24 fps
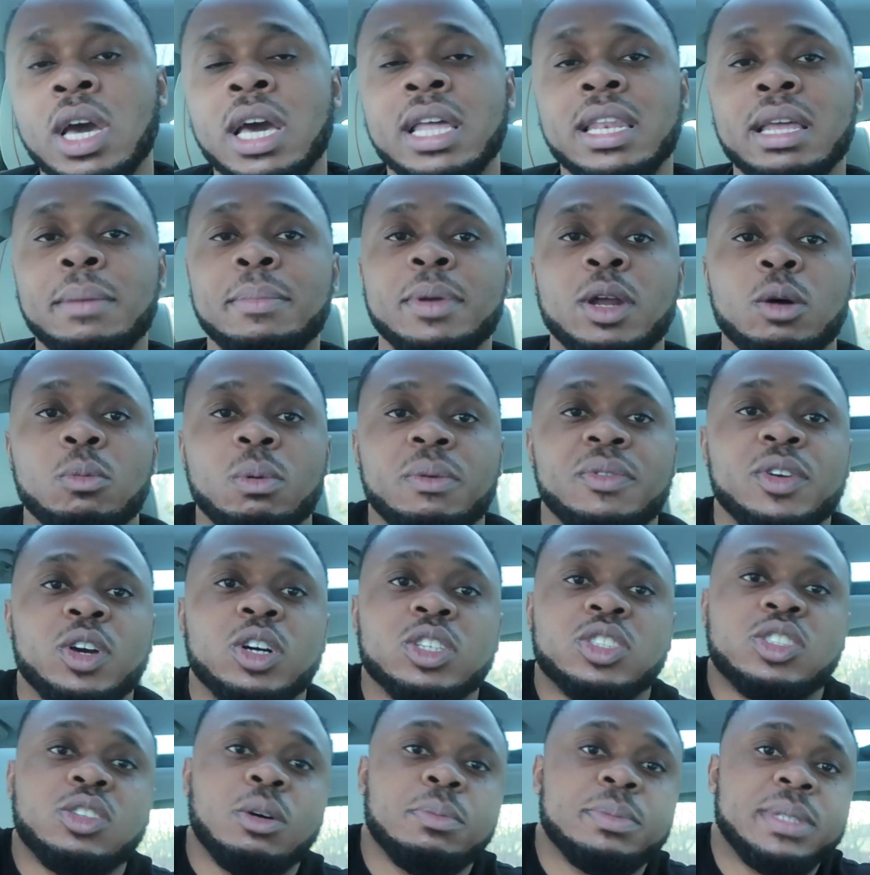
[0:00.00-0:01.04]
Let me know whether you
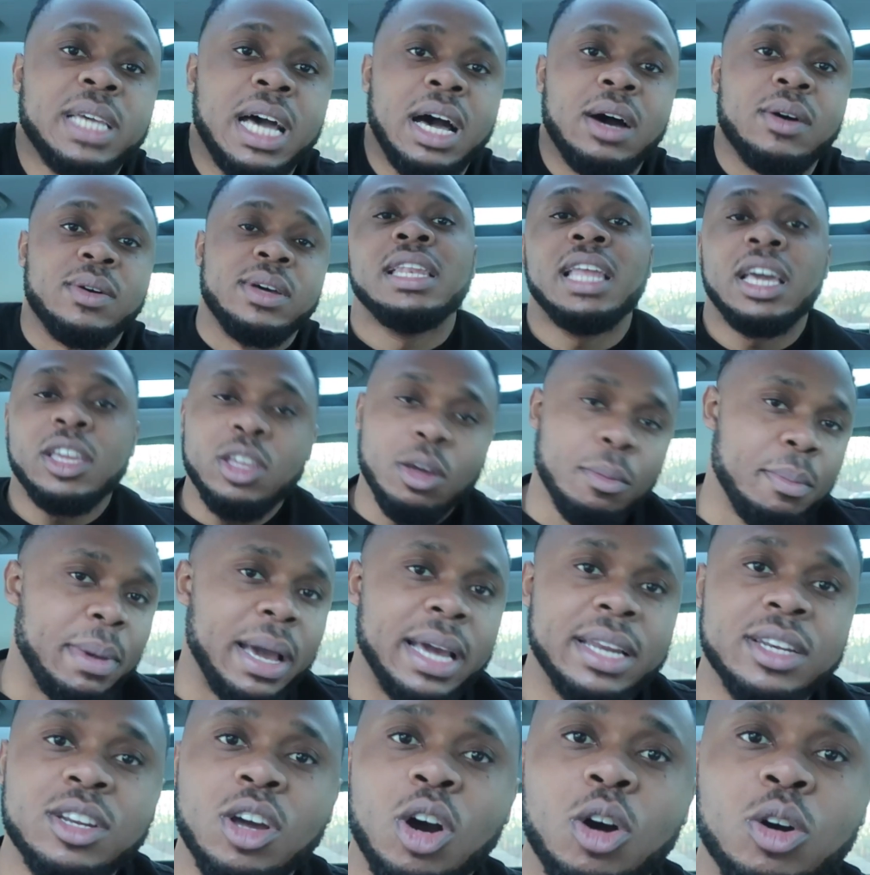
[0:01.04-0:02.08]
got stopped out. Let your
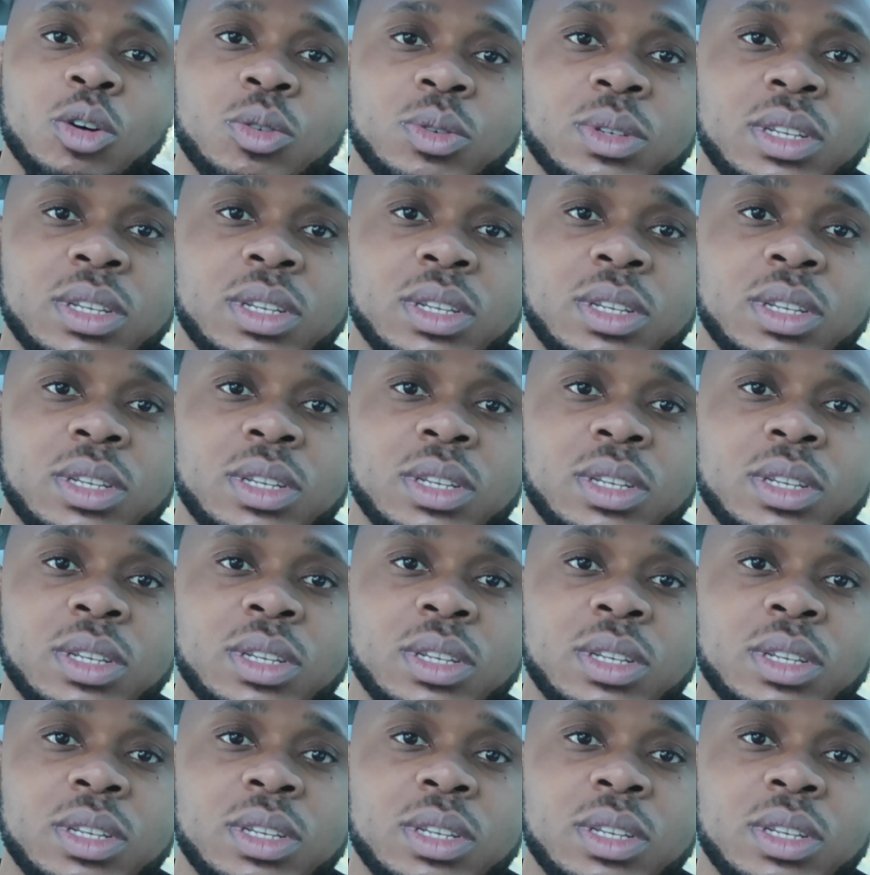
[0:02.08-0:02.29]
man know.